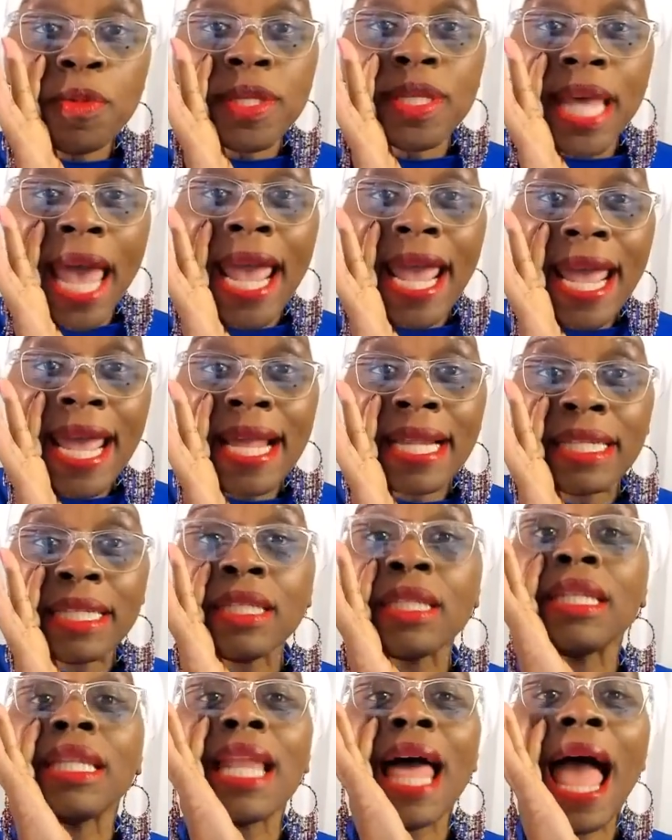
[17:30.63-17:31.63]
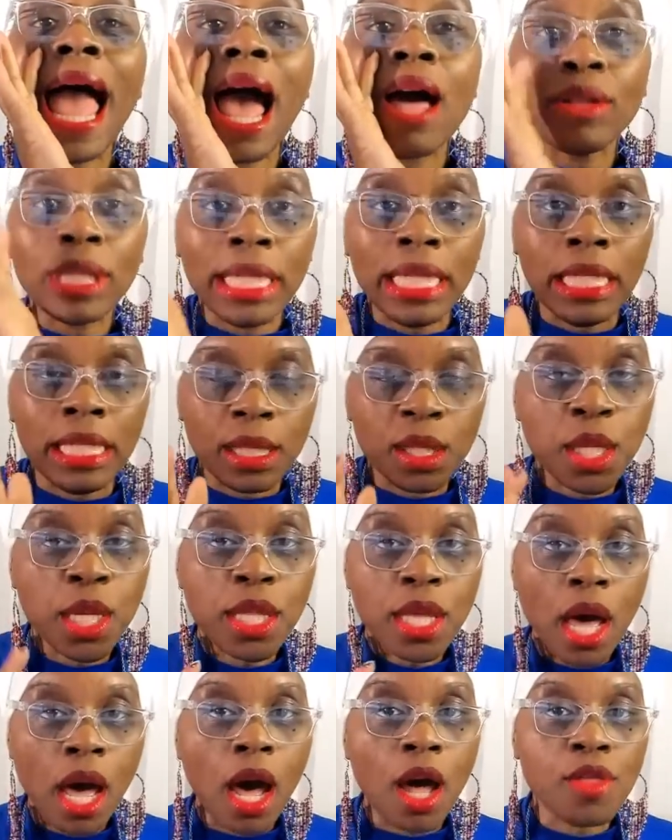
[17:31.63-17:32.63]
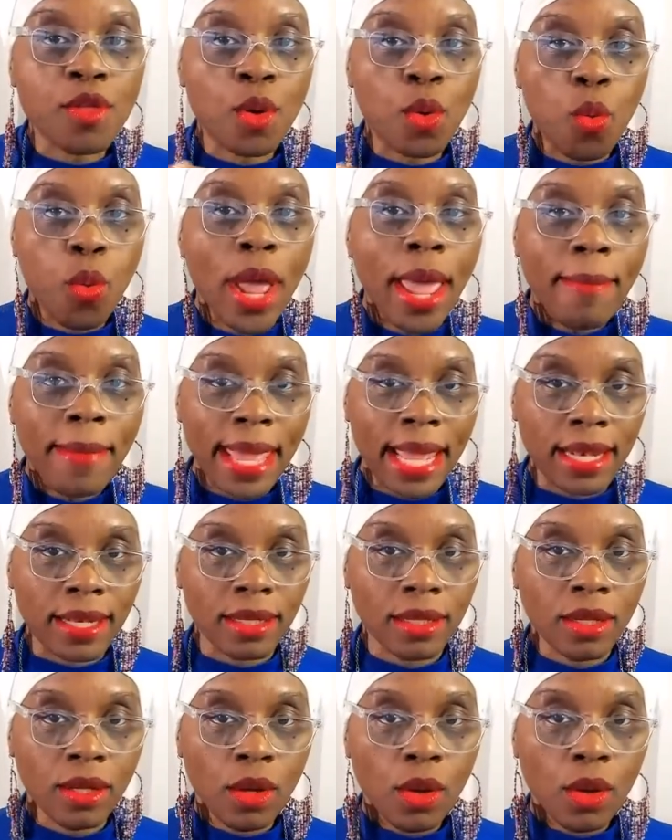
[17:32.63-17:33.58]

say it loudly to the other women.